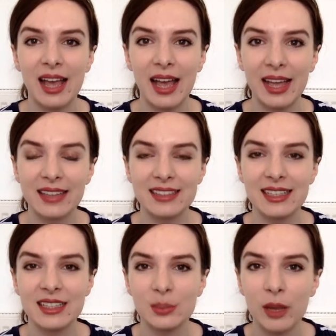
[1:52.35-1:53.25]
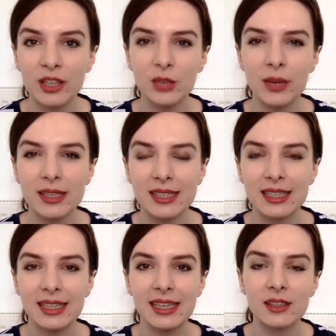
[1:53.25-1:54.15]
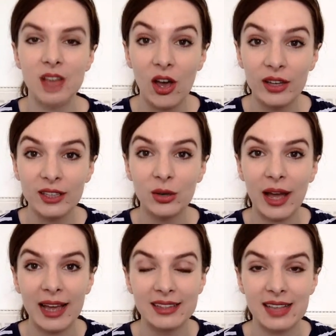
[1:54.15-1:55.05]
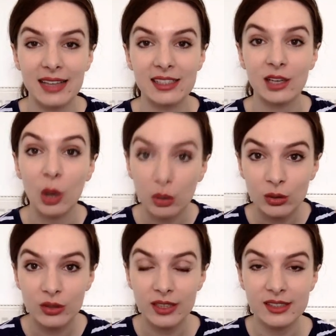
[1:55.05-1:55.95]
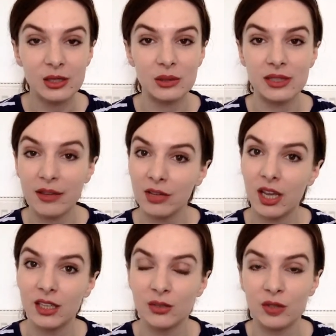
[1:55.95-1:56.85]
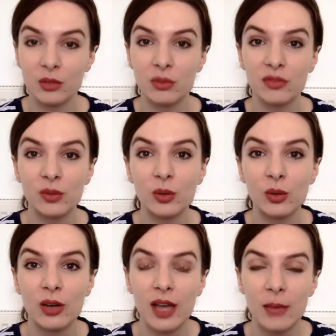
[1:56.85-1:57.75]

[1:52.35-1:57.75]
and it's when you basically target your ads at a cold audience who's never heard of you before,